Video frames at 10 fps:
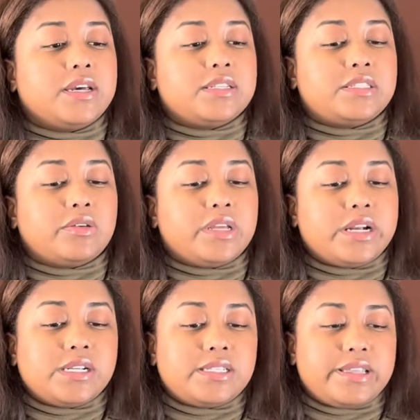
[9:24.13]
So
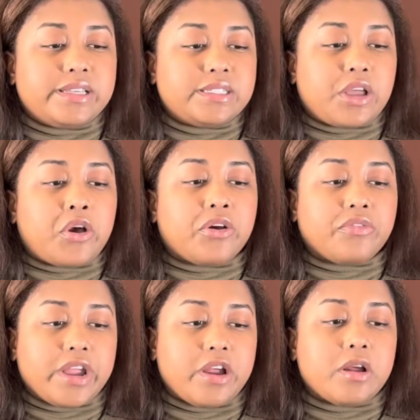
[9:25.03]
there's this
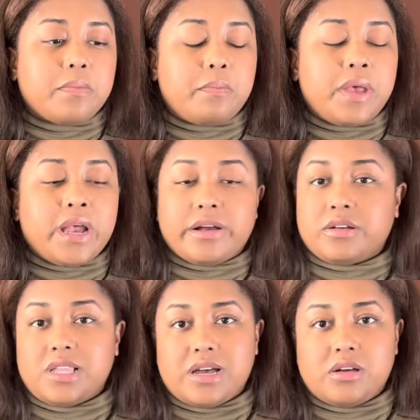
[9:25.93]
career
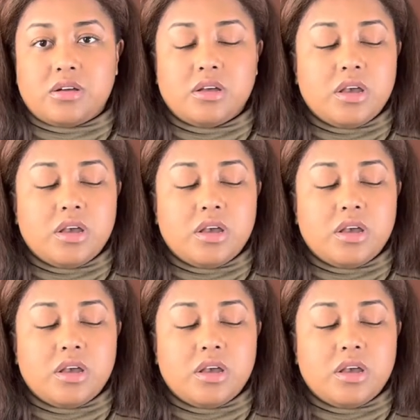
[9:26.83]
parallel